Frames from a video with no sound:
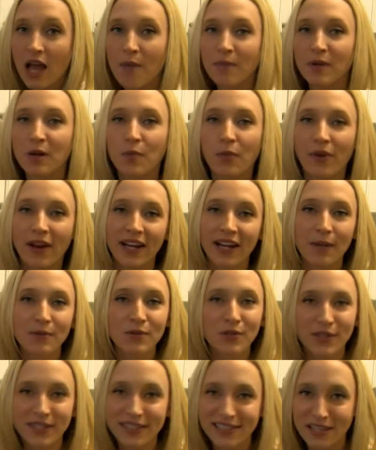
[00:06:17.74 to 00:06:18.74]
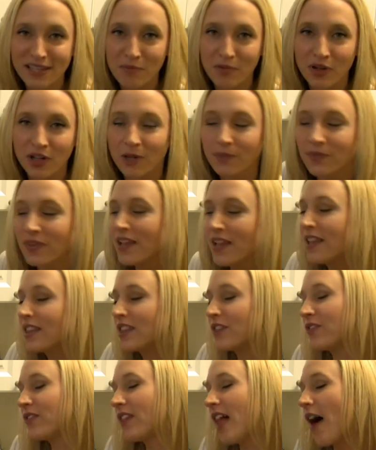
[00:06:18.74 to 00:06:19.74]
I'm going to bring it up to a simmer.
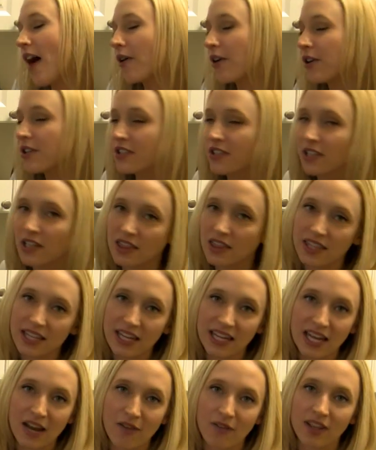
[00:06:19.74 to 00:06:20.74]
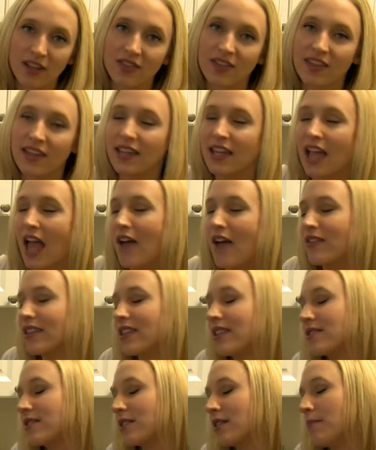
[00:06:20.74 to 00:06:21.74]
The flour is going to thicken everything.
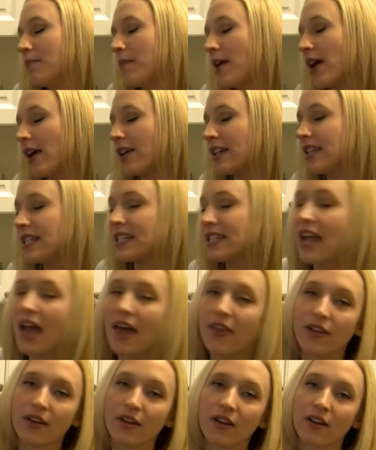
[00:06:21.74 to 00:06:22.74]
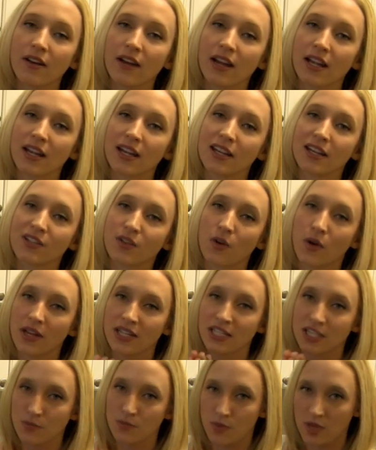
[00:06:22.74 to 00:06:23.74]
Everything's going to marry together, and it is
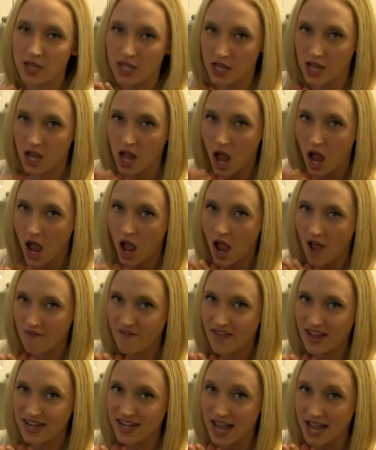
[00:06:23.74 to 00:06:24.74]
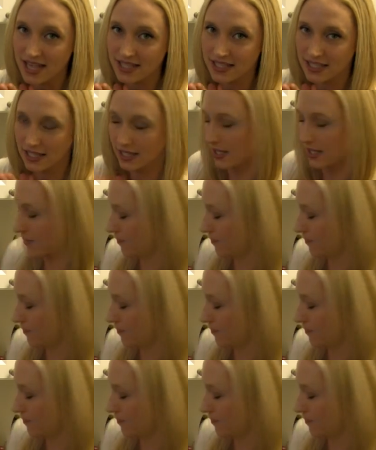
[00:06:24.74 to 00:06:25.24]
going to be fantastic.